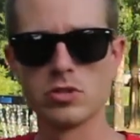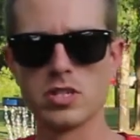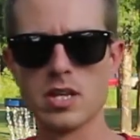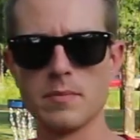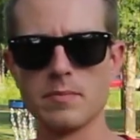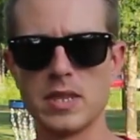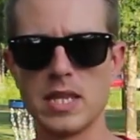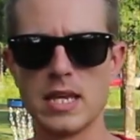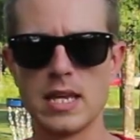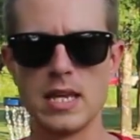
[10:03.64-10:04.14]

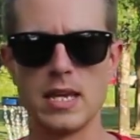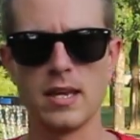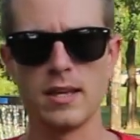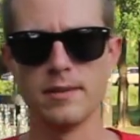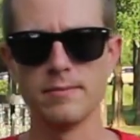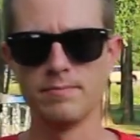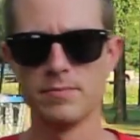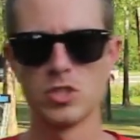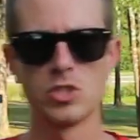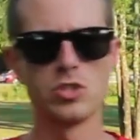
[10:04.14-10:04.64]
something
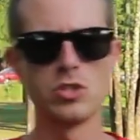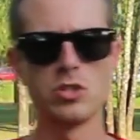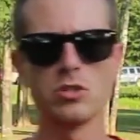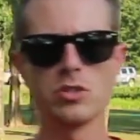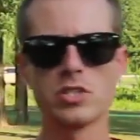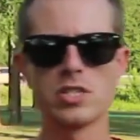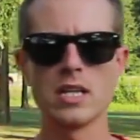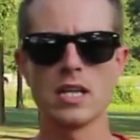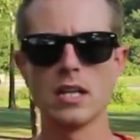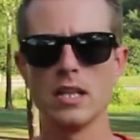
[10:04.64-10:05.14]
in. So you'll
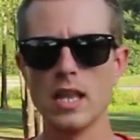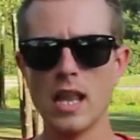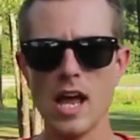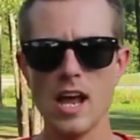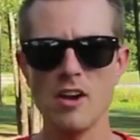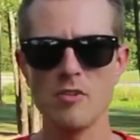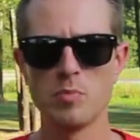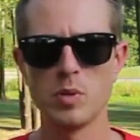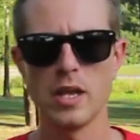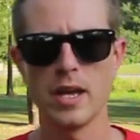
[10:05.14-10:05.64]
see a
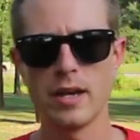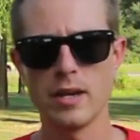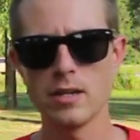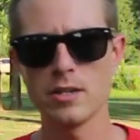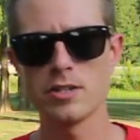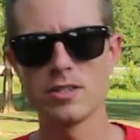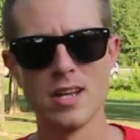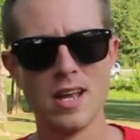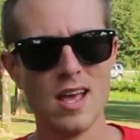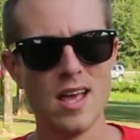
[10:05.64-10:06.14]
lot of
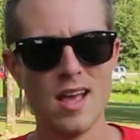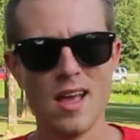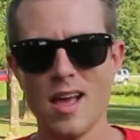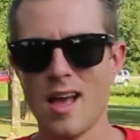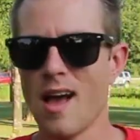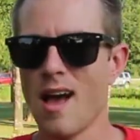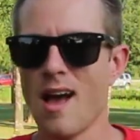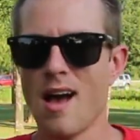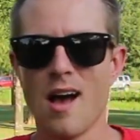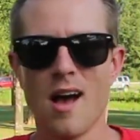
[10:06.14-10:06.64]
players
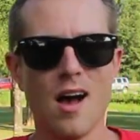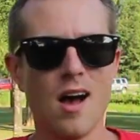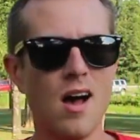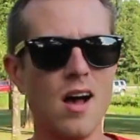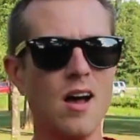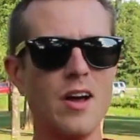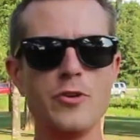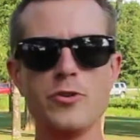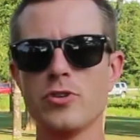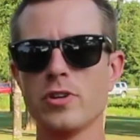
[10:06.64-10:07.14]

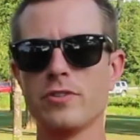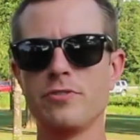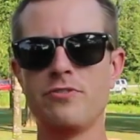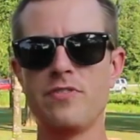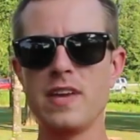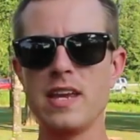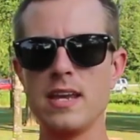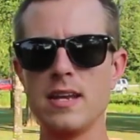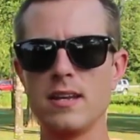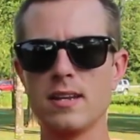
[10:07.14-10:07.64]
100
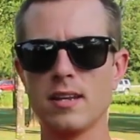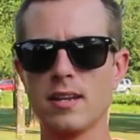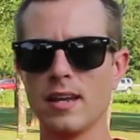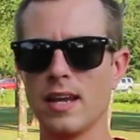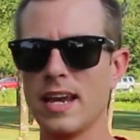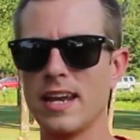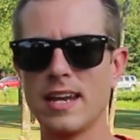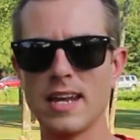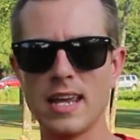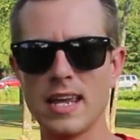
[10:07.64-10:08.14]
feet
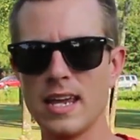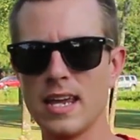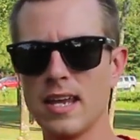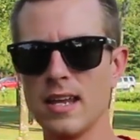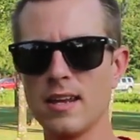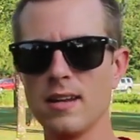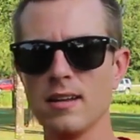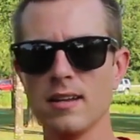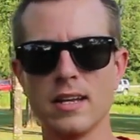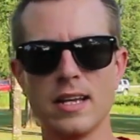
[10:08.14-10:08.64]
and
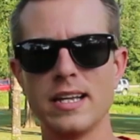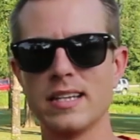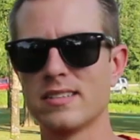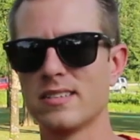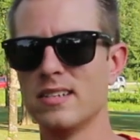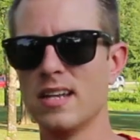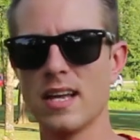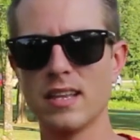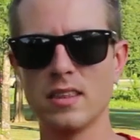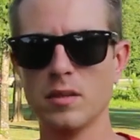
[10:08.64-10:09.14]
in,
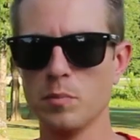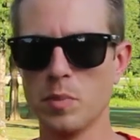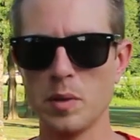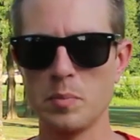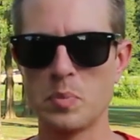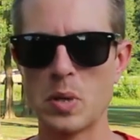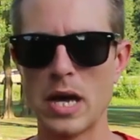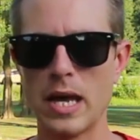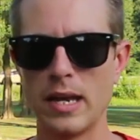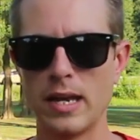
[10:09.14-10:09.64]
it's nothing
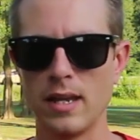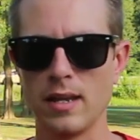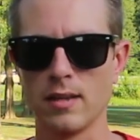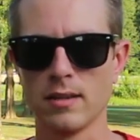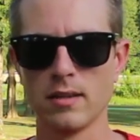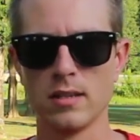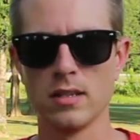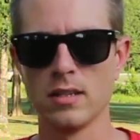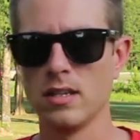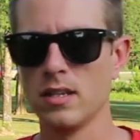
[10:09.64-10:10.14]
but putting.
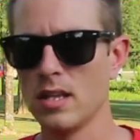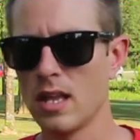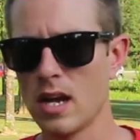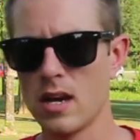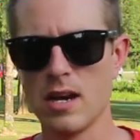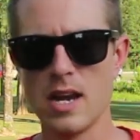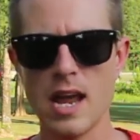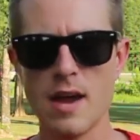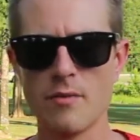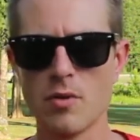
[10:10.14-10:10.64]
And
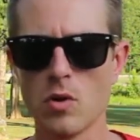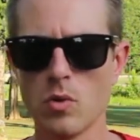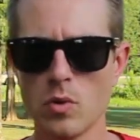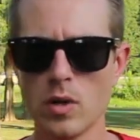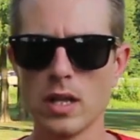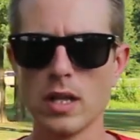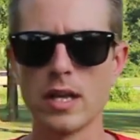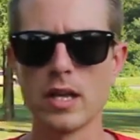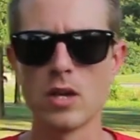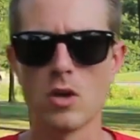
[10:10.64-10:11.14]
they're never
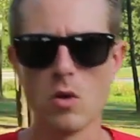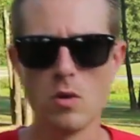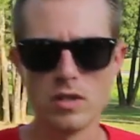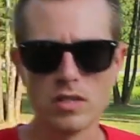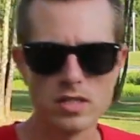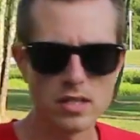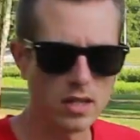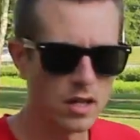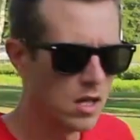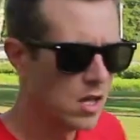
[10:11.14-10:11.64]
really going
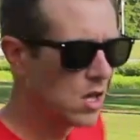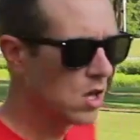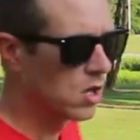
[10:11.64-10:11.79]
to